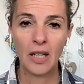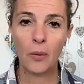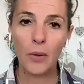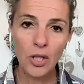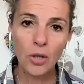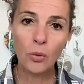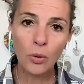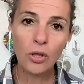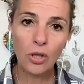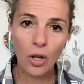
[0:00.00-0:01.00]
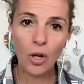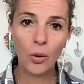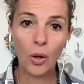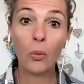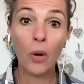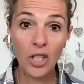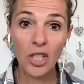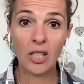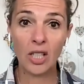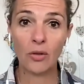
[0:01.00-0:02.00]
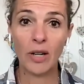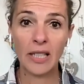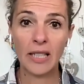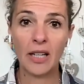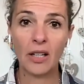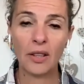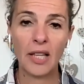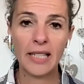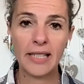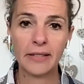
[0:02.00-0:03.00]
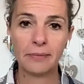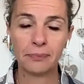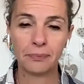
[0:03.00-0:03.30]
I want you all to know who are watching this right now that